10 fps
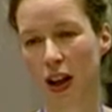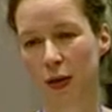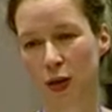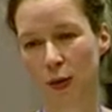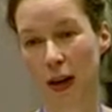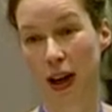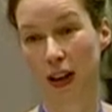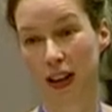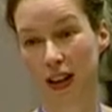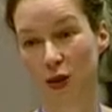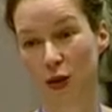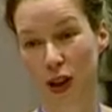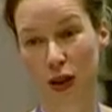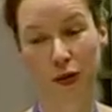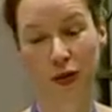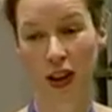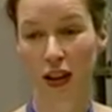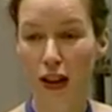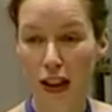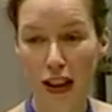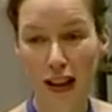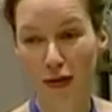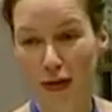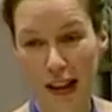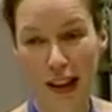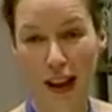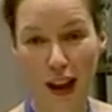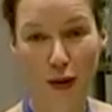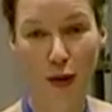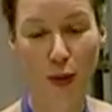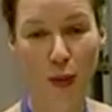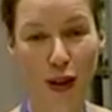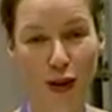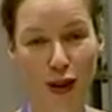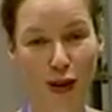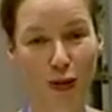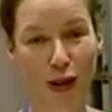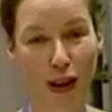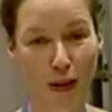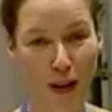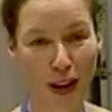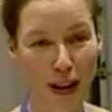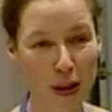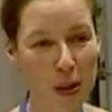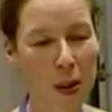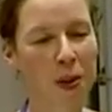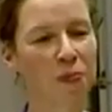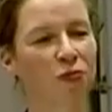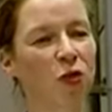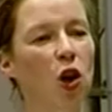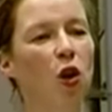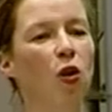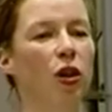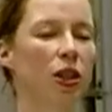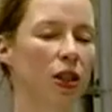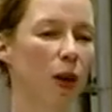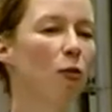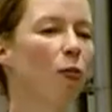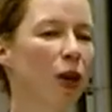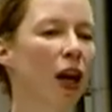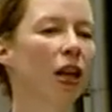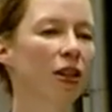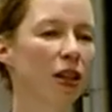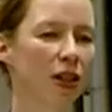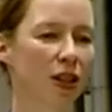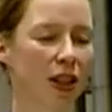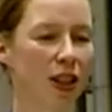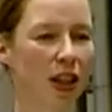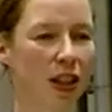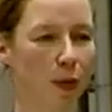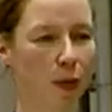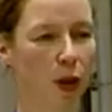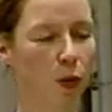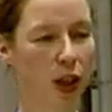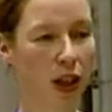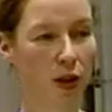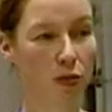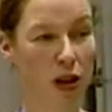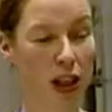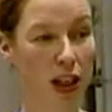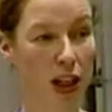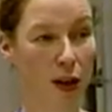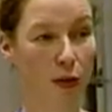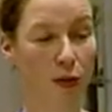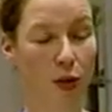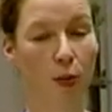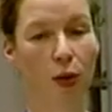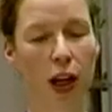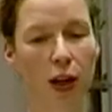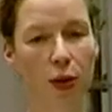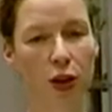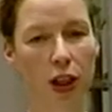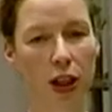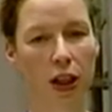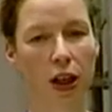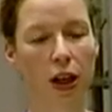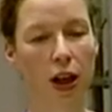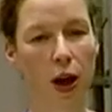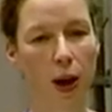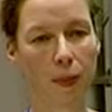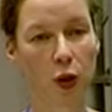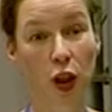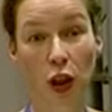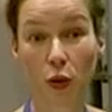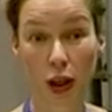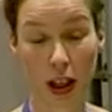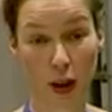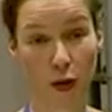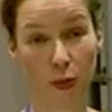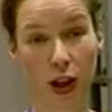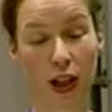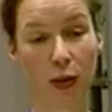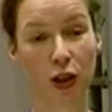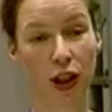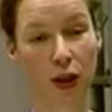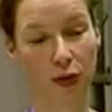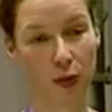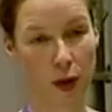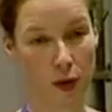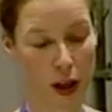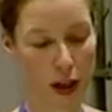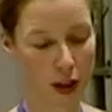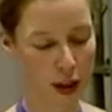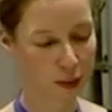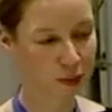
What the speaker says: to make all these fancy, really colorful pictures for nothing? Or is there more behind it? Is there something we can really get from brain imaging? You can only get from brain imaging and from nothing else.